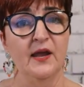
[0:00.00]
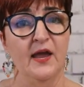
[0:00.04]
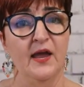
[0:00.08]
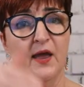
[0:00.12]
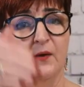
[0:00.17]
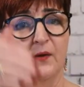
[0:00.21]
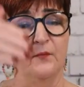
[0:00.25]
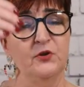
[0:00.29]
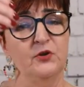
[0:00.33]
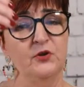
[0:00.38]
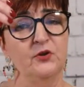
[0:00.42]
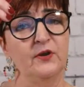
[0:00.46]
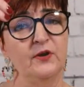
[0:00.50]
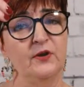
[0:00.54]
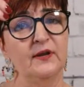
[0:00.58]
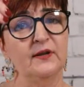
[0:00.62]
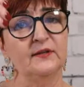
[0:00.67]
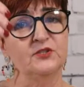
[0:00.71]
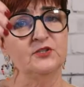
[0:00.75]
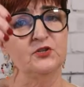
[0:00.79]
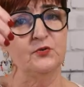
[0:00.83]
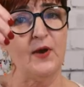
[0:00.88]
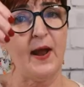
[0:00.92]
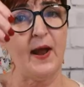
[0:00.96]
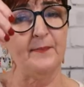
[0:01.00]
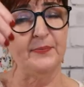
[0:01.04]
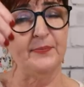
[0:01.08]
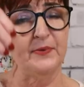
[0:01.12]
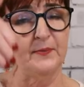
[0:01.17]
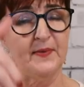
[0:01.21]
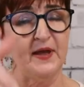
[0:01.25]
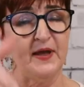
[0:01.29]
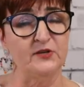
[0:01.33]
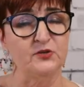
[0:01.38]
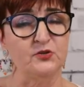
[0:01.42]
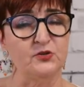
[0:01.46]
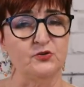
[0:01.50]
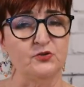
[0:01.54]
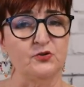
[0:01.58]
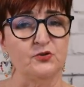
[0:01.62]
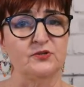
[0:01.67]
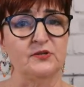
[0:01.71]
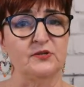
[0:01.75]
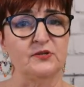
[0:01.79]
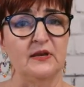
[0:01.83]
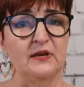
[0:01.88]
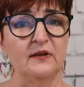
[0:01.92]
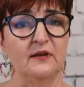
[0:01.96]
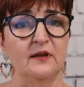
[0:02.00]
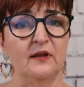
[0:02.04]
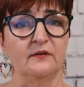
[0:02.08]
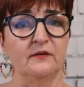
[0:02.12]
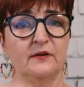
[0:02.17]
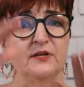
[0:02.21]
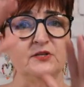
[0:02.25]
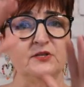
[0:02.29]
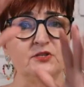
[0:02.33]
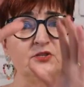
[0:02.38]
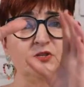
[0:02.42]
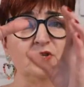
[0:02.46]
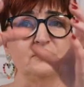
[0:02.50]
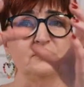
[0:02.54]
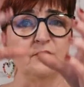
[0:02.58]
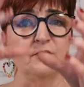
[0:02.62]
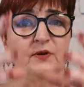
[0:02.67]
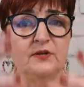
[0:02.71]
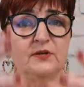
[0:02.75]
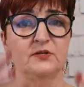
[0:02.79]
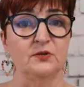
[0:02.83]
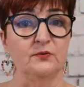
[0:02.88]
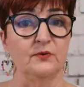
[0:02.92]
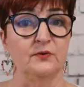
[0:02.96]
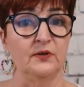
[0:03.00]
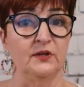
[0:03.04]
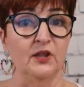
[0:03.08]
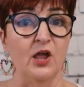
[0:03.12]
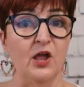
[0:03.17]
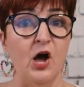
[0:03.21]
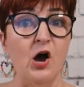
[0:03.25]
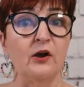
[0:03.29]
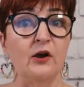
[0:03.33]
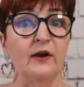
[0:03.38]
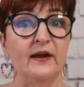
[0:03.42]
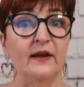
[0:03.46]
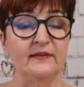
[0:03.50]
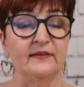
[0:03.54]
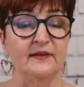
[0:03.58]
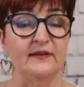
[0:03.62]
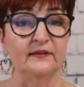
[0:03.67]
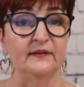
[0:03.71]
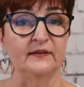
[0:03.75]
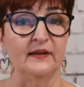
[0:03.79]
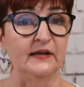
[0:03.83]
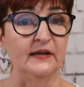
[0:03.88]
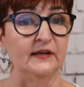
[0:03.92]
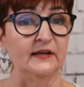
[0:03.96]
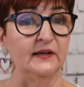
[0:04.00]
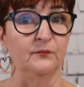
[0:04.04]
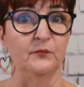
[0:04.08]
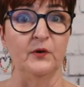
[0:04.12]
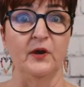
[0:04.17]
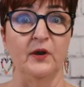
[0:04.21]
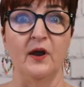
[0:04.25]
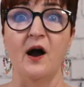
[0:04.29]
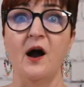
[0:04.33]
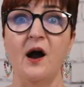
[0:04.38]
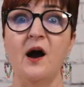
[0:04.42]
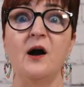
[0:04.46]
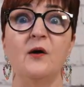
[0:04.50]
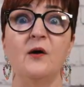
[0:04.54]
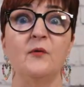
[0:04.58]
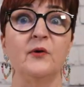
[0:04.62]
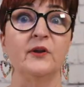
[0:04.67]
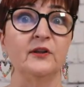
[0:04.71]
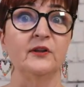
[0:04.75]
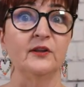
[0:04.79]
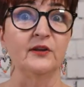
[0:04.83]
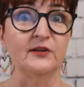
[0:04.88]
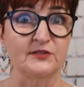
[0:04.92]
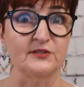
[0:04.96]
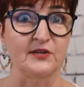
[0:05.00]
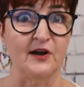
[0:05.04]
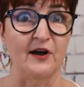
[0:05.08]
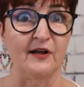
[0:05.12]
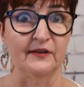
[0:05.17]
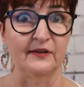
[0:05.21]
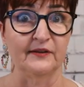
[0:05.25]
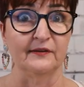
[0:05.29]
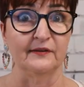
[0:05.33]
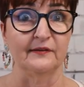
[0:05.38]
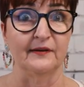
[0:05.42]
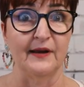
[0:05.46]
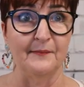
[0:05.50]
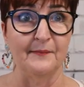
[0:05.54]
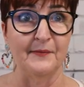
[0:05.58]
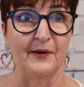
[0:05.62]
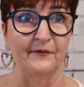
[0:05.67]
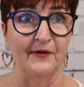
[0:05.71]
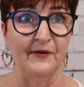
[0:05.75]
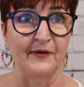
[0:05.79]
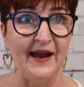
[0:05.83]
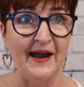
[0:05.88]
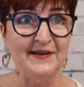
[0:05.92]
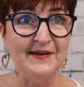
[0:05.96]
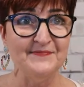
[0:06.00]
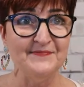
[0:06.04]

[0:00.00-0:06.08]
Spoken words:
And when you get a strap that matches your skin color, it's just going to elongate that leg. And we all want to look taller. Am I right?